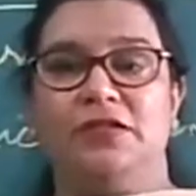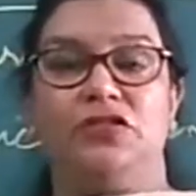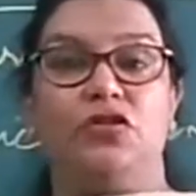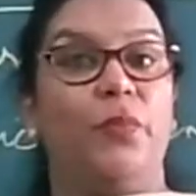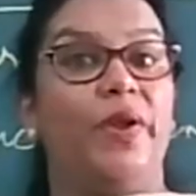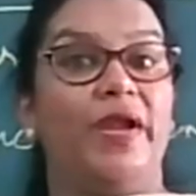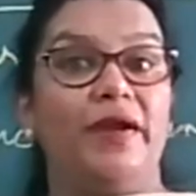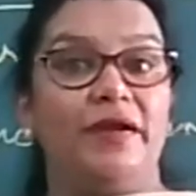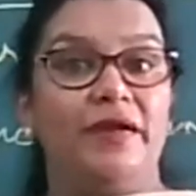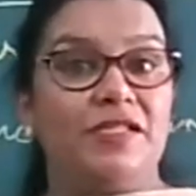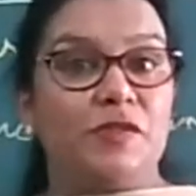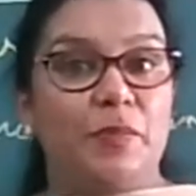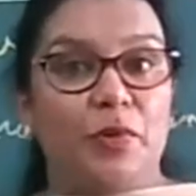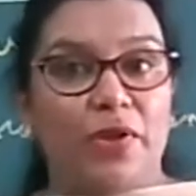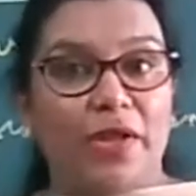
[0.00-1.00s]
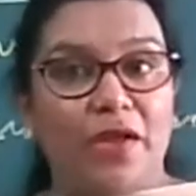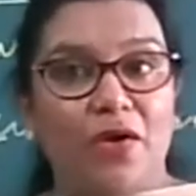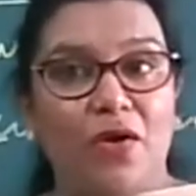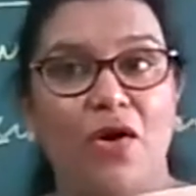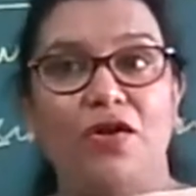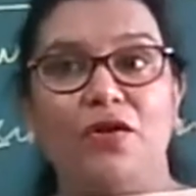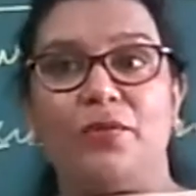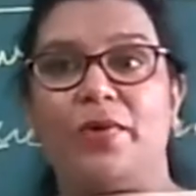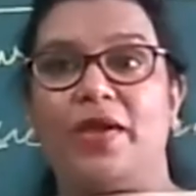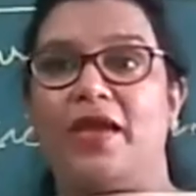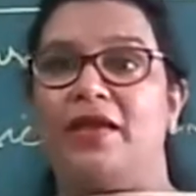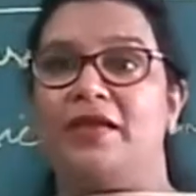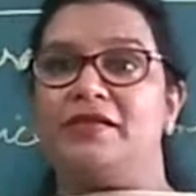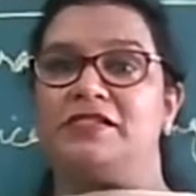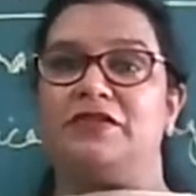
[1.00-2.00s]
The winds blowing
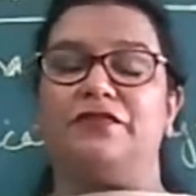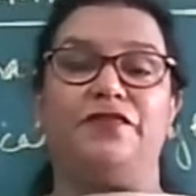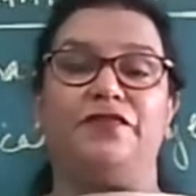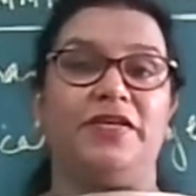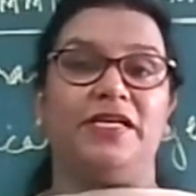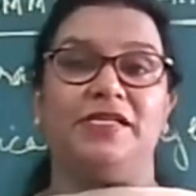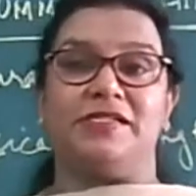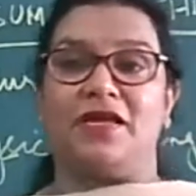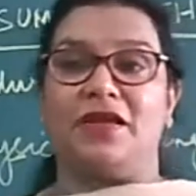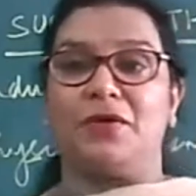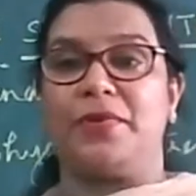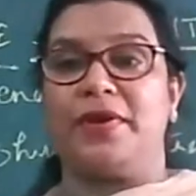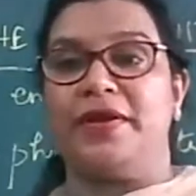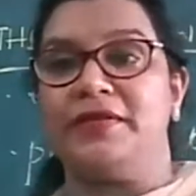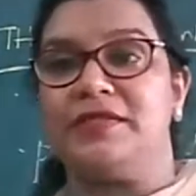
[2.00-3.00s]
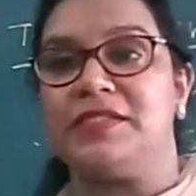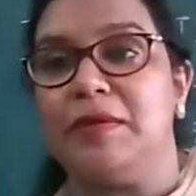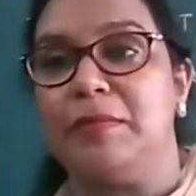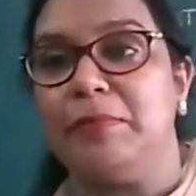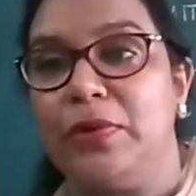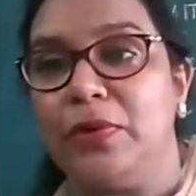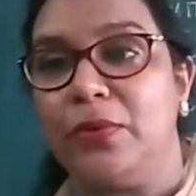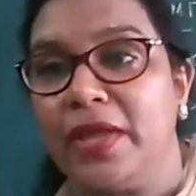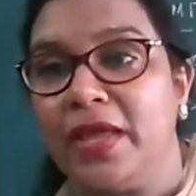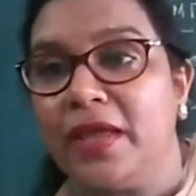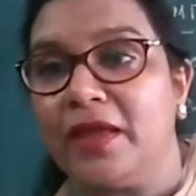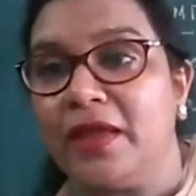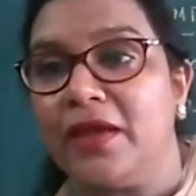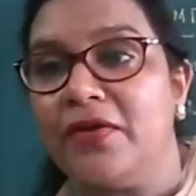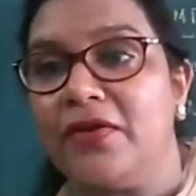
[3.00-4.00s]
always, the freezing winds
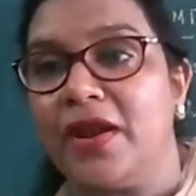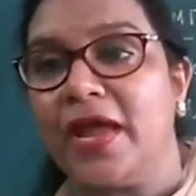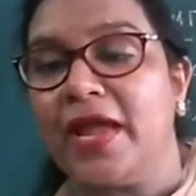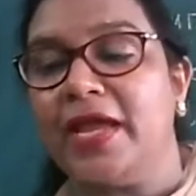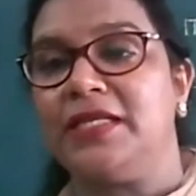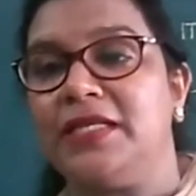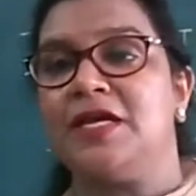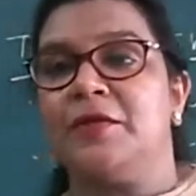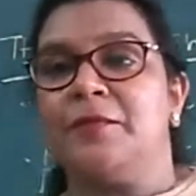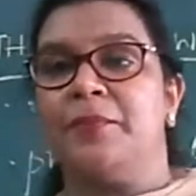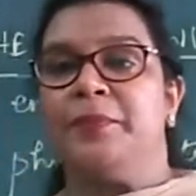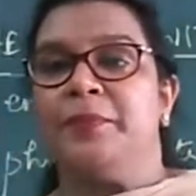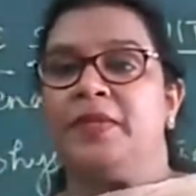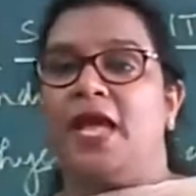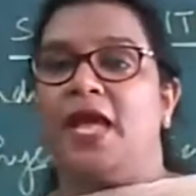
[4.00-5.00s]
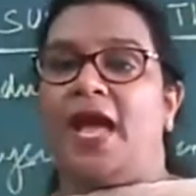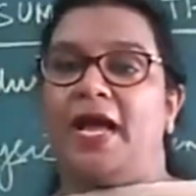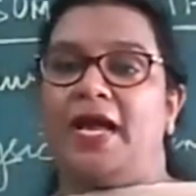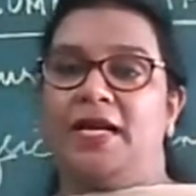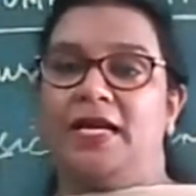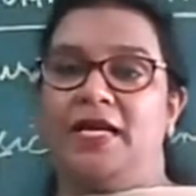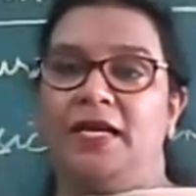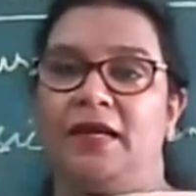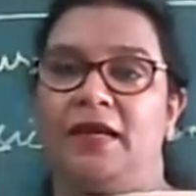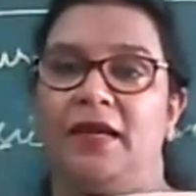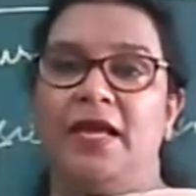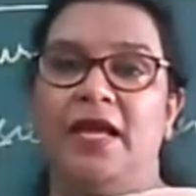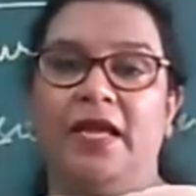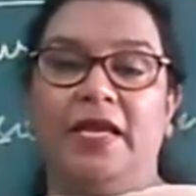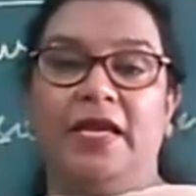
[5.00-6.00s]
blowing, right? And
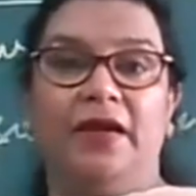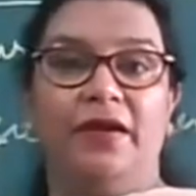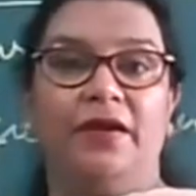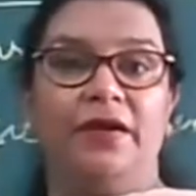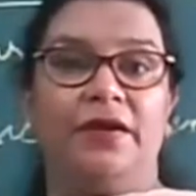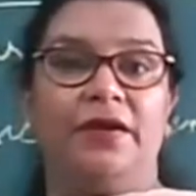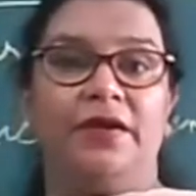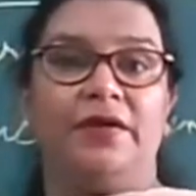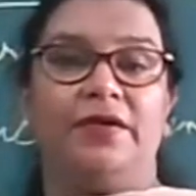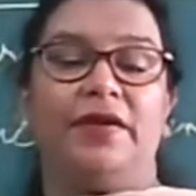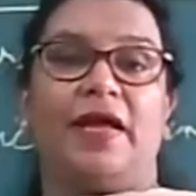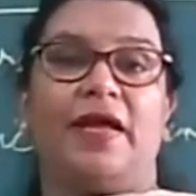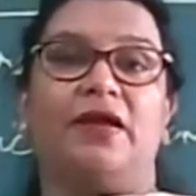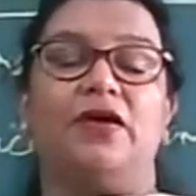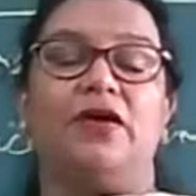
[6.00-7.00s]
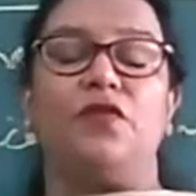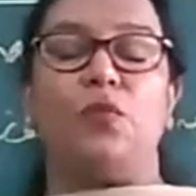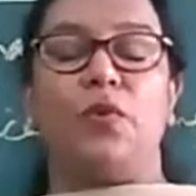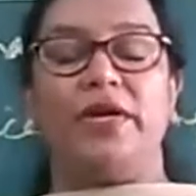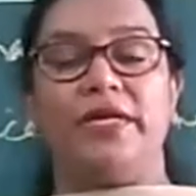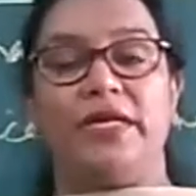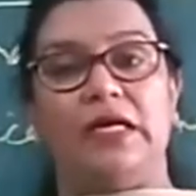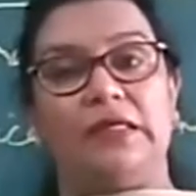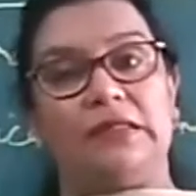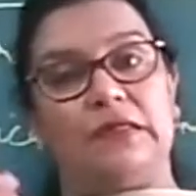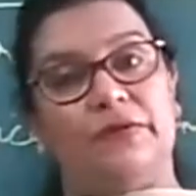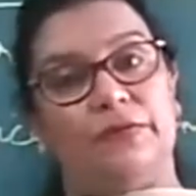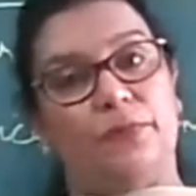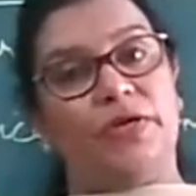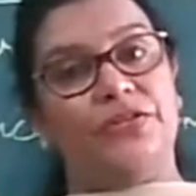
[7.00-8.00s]
here, like, what,
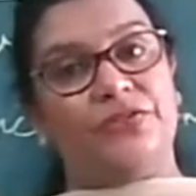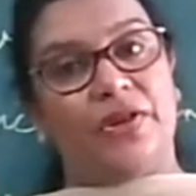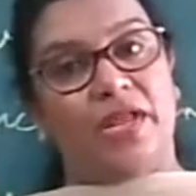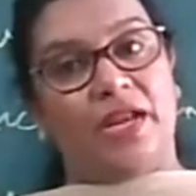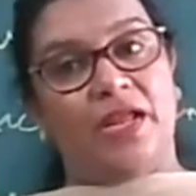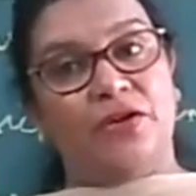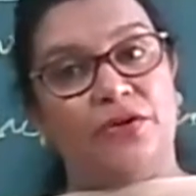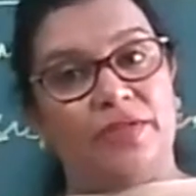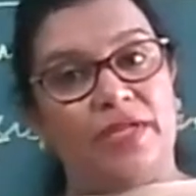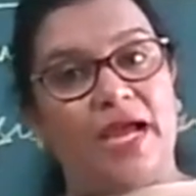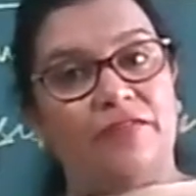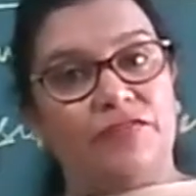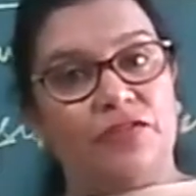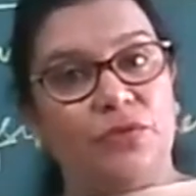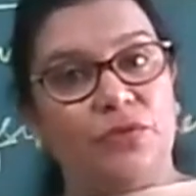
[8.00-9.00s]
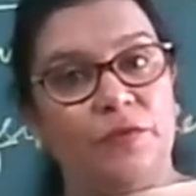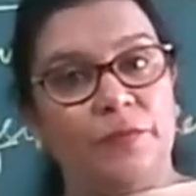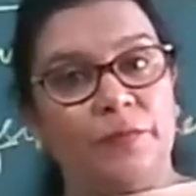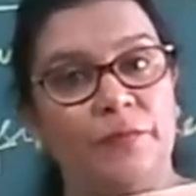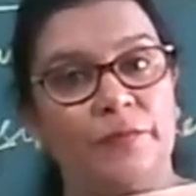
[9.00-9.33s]
what training do they have to do?